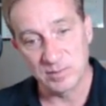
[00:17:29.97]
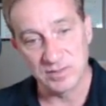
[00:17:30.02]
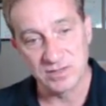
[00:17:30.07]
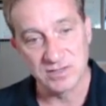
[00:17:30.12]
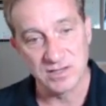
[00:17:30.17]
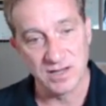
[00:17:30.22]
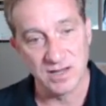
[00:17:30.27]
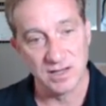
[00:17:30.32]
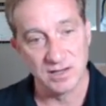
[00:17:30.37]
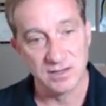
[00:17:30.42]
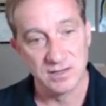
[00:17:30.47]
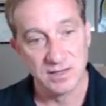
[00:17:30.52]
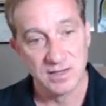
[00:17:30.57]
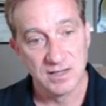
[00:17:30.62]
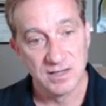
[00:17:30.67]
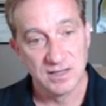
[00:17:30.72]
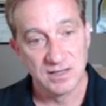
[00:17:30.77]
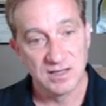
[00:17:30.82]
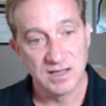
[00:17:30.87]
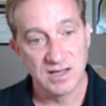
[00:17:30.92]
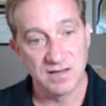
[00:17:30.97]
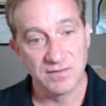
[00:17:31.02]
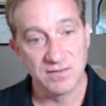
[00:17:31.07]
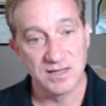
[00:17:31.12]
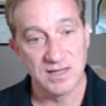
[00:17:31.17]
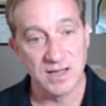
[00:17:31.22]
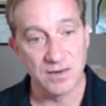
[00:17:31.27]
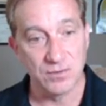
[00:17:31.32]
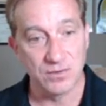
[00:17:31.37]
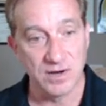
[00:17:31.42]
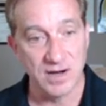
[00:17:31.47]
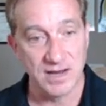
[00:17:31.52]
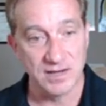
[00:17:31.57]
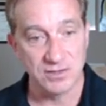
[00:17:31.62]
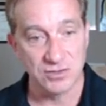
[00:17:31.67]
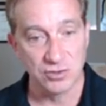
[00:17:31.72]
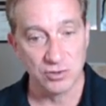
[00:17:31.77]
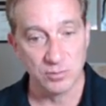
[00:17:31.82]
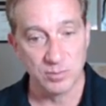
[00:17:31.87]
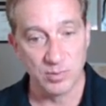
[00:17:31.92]
Given that we're at
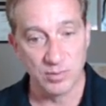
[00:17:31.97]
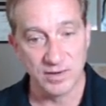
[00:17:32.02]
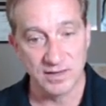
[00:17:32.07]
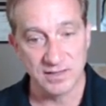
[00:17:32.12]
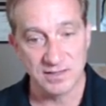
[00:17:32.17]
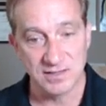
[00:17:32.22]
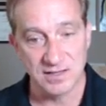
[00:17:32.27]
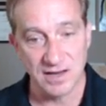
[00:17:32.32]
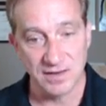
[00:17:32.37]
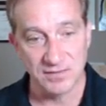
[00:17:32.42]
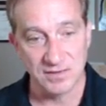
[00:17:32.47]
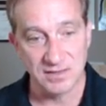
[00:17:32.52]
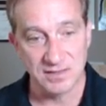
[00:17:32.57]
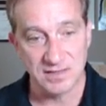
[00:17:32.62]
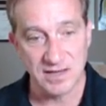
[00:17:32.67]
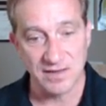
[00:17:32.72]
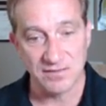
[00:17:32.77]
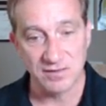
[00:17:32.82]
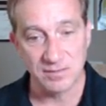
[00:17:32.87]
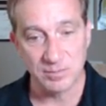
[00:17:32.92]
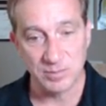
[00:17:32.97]
2.77%,